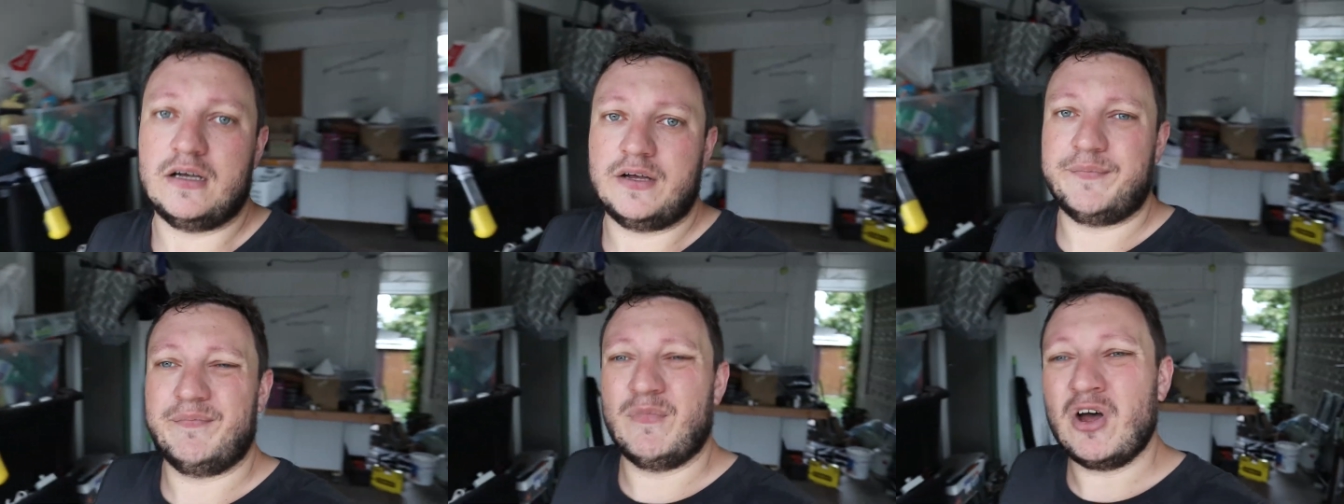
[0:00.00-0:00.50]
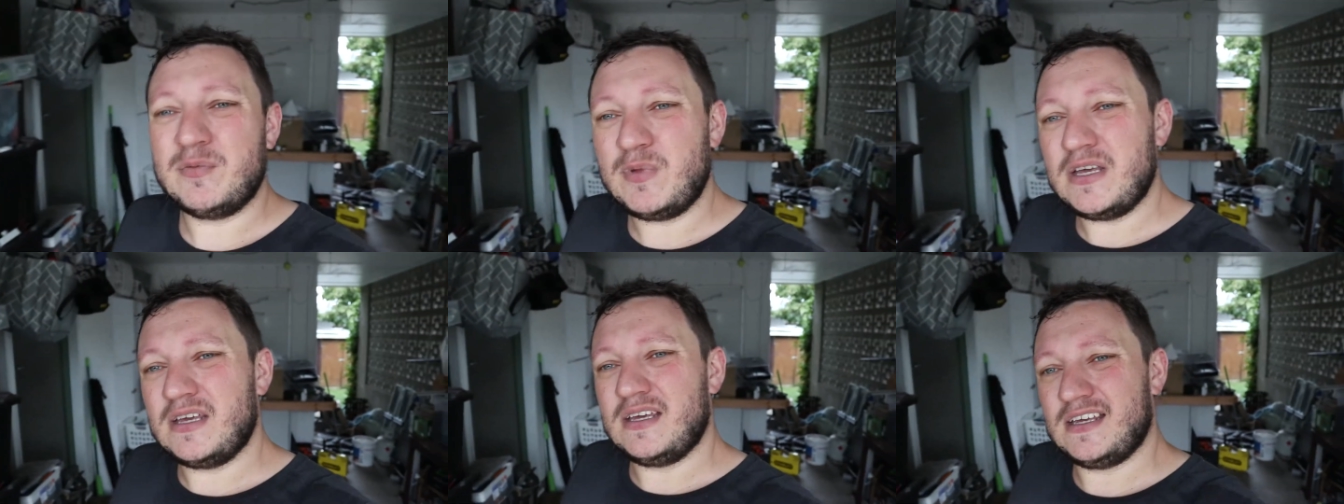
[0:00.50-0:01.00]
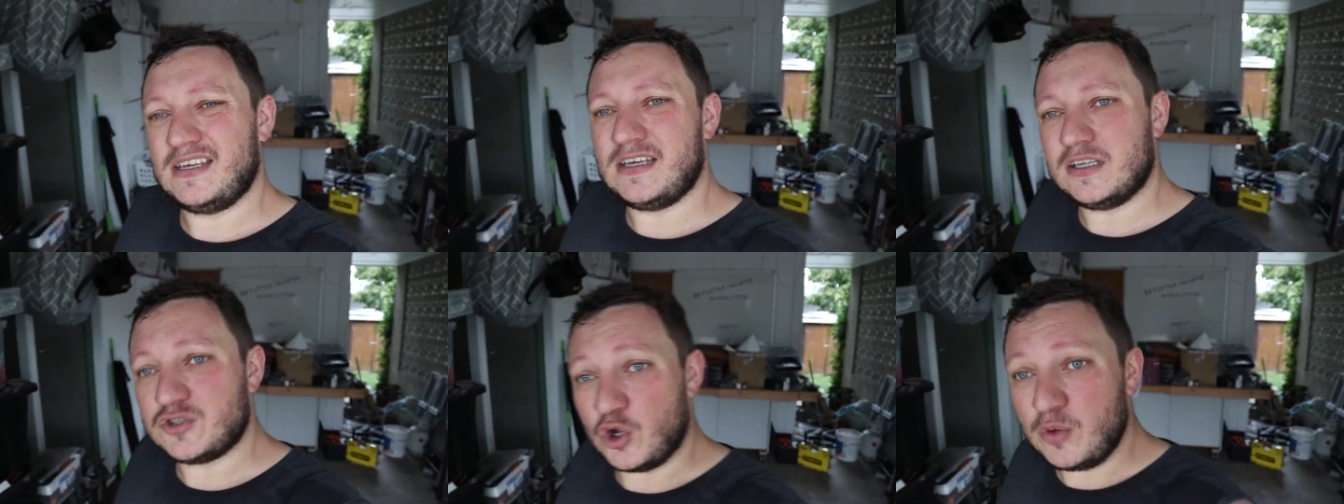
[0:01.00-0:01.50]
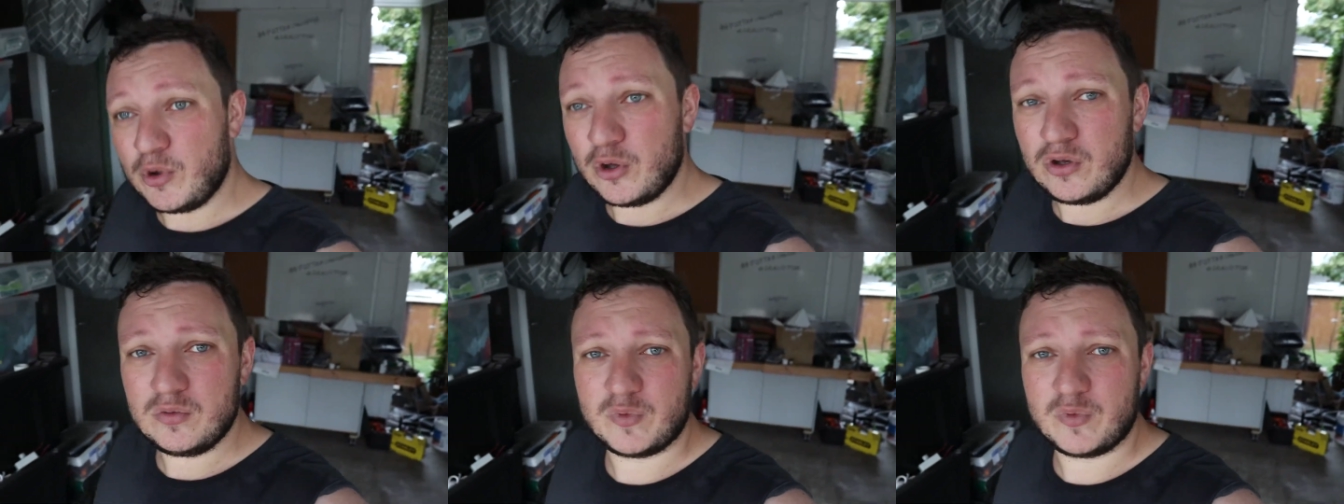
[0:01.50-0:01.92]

Um, might be turbo,